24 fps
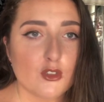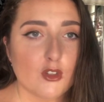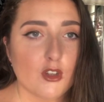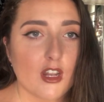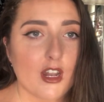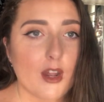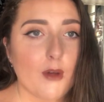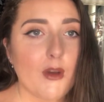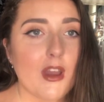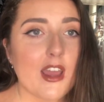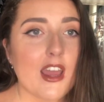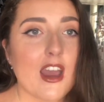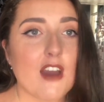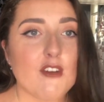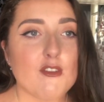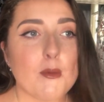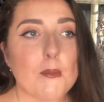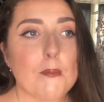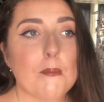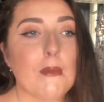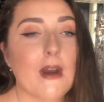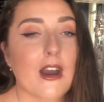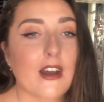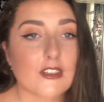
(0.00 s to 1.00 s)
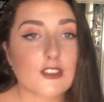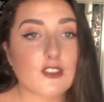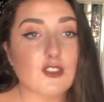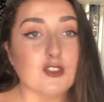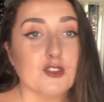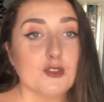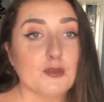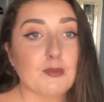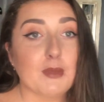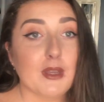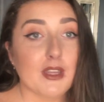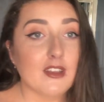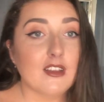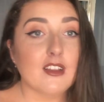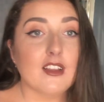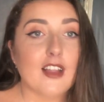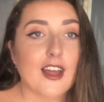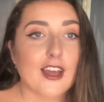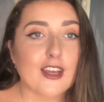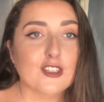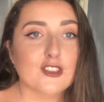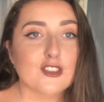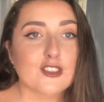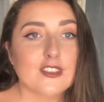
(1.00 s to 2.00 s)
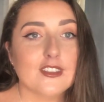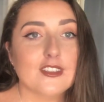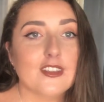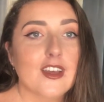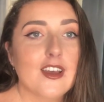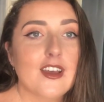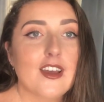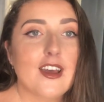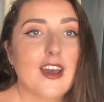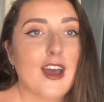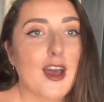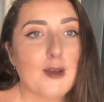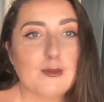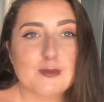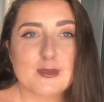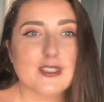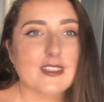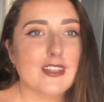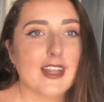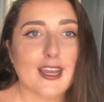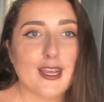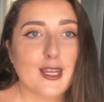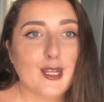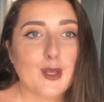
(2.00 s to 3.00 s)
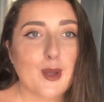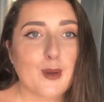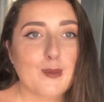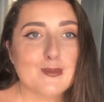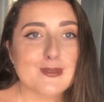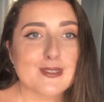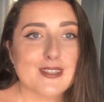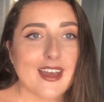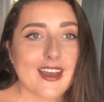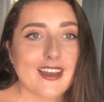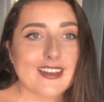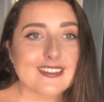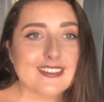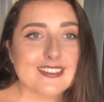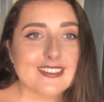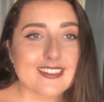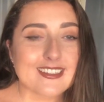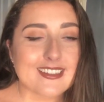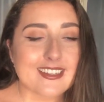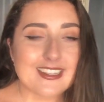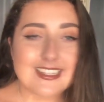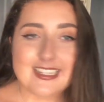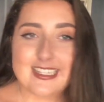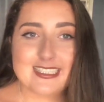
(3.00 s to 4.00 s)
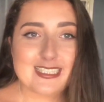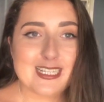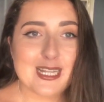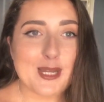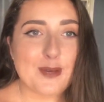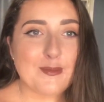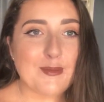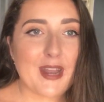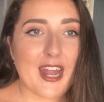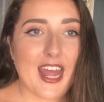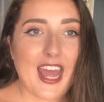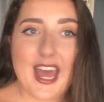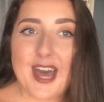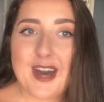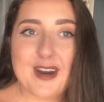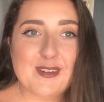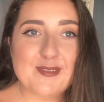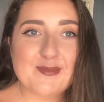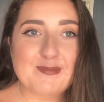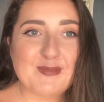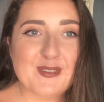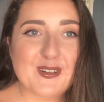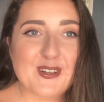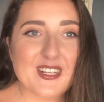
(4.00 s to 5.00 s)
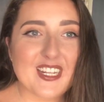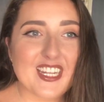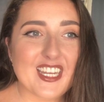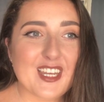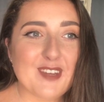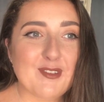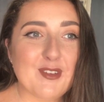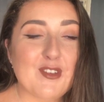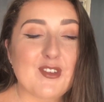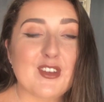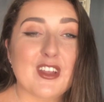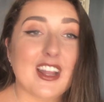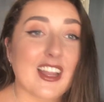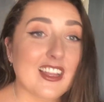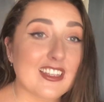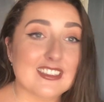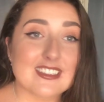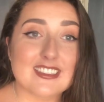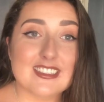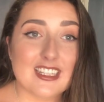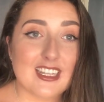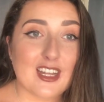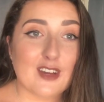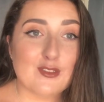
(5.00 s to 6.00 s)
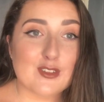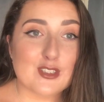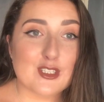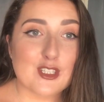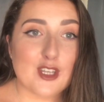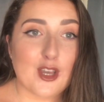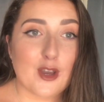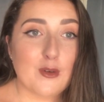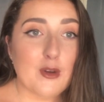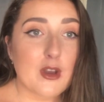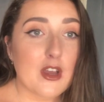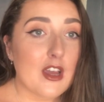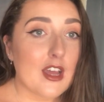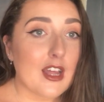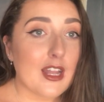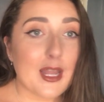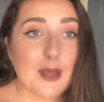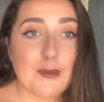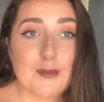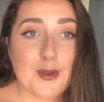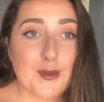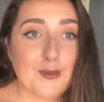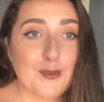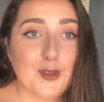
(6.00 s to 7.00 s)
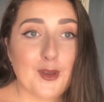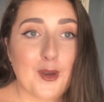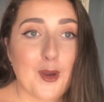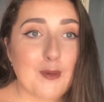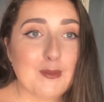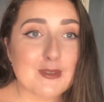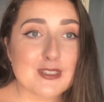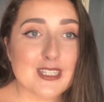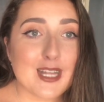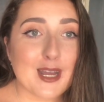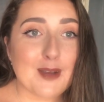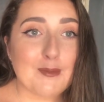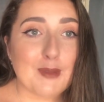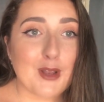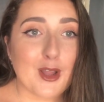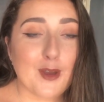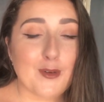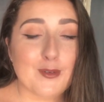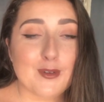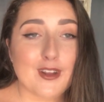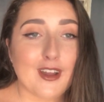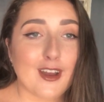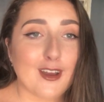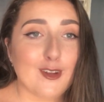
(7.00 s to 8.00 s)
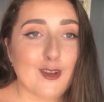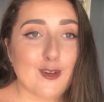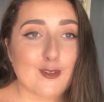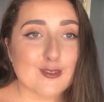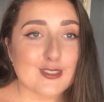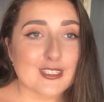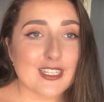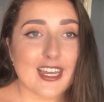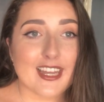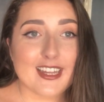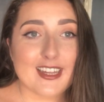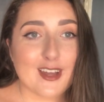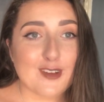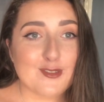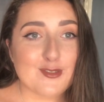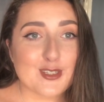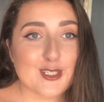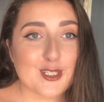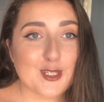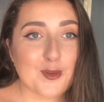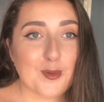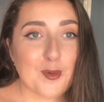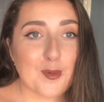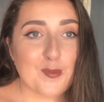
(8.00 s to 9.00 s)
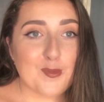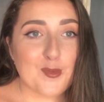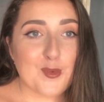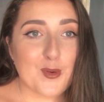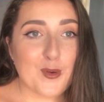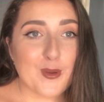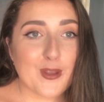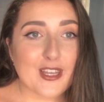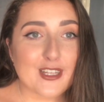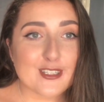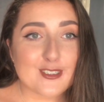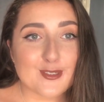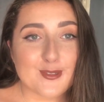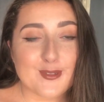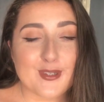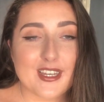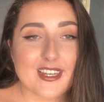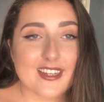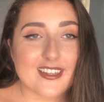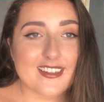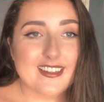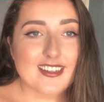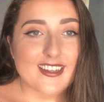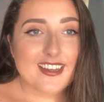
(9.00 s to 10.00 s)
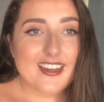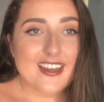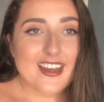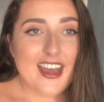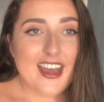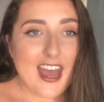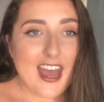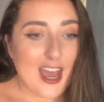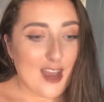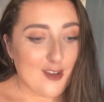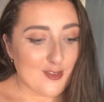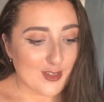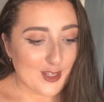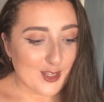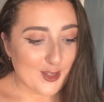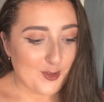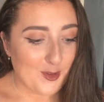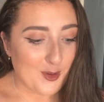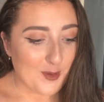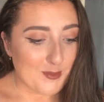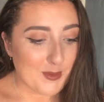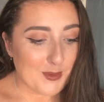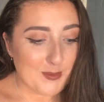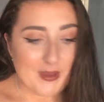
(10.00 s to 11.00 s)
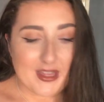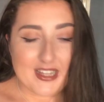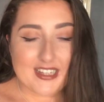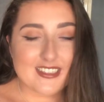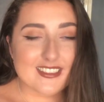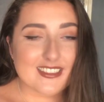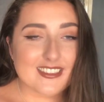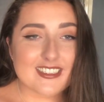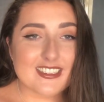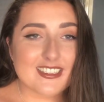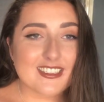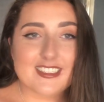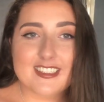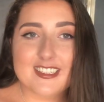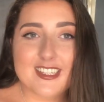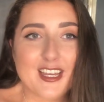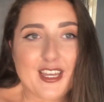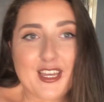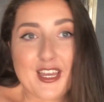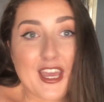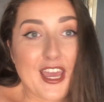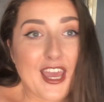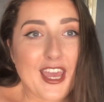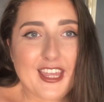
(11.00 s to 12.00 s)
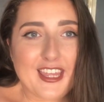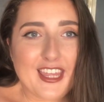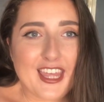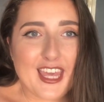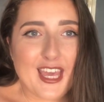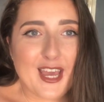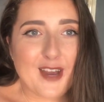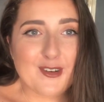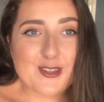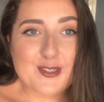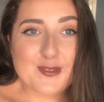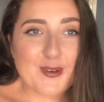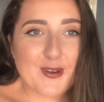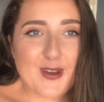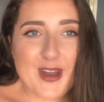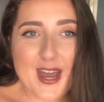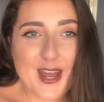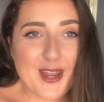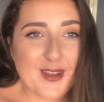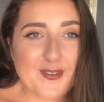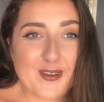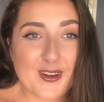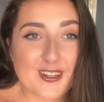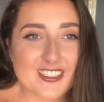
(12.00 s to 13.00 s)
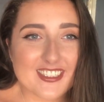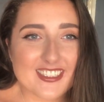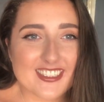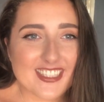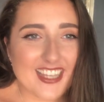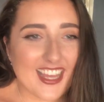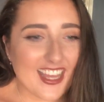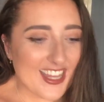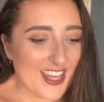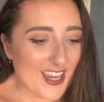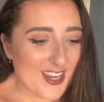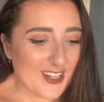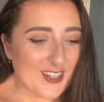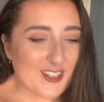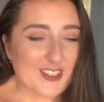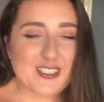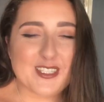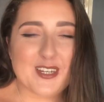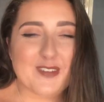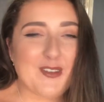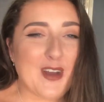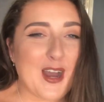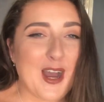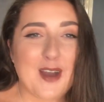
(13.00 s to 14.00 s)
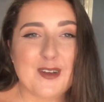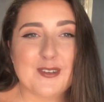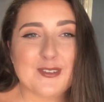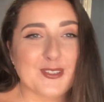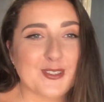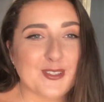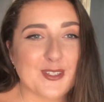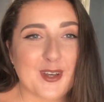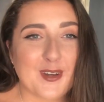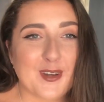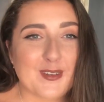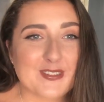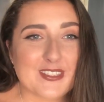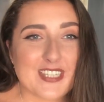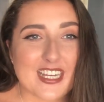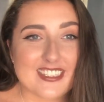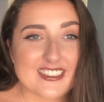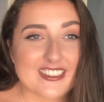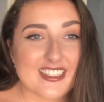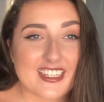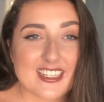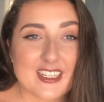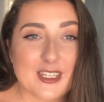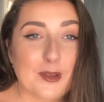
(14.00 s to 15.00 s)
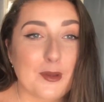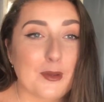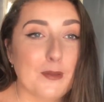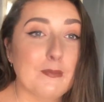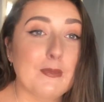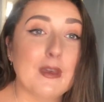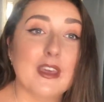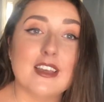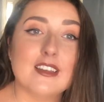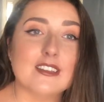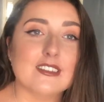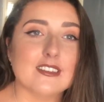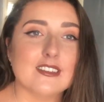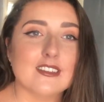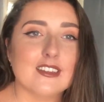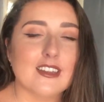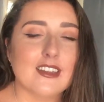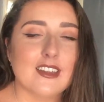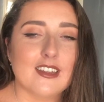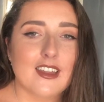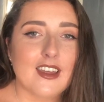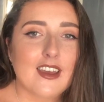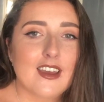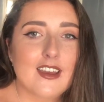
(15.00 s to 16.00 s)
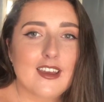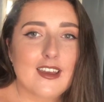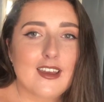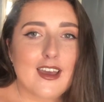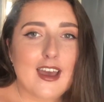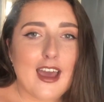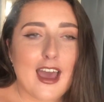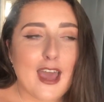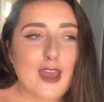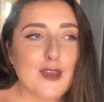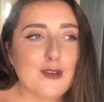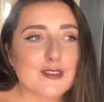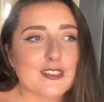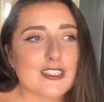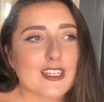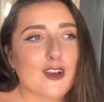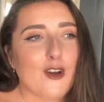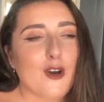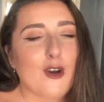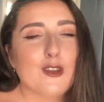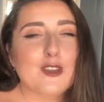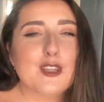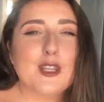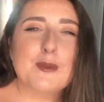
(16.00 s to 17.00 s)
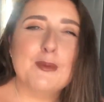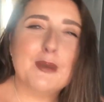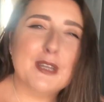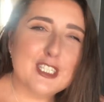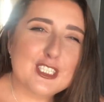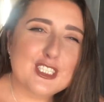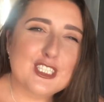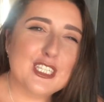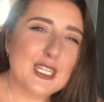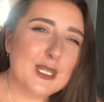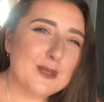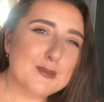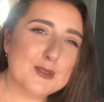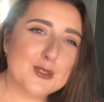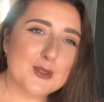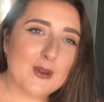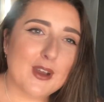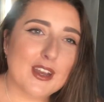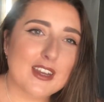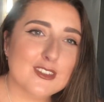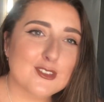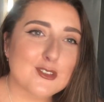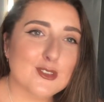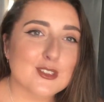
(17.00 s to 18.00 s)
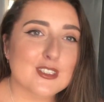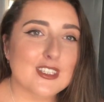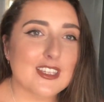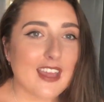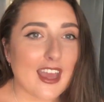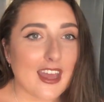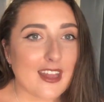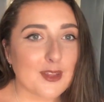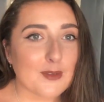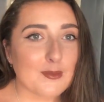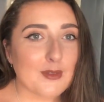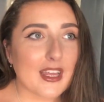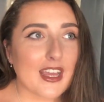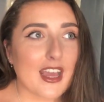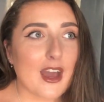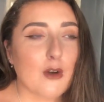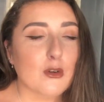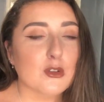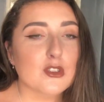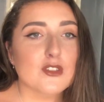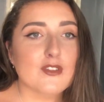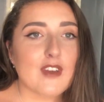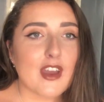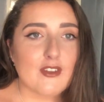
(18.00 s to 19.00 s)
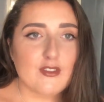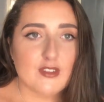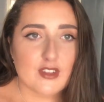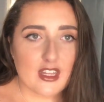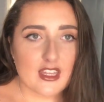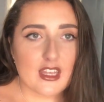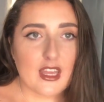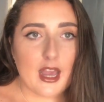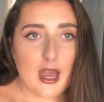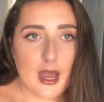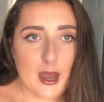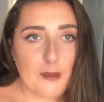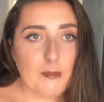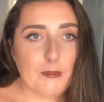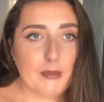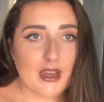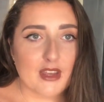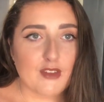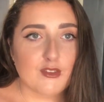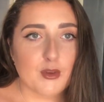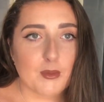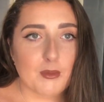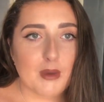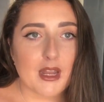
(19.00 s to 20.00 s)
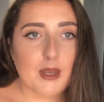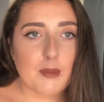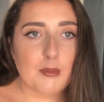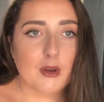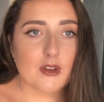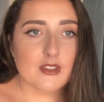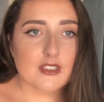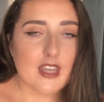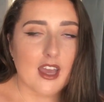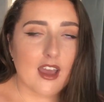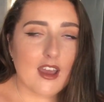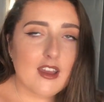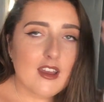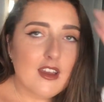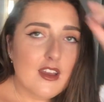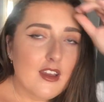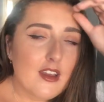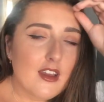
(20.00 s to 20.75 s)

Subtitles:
stunning. Now, I have a massive pin collection. I'm slightly obsessed and I need a little bit of help. But if you'd like to see that video, let me know in the comments down below and I can obviously get that video up for you so you can have a little look at my pins and geek out about Harry Potter together, because I'm absolutely obsessed. I think they're amazing. I always think, oh, they're a bit cheap, so I can sort of get them like out of everything that you can buy from Harry Potter.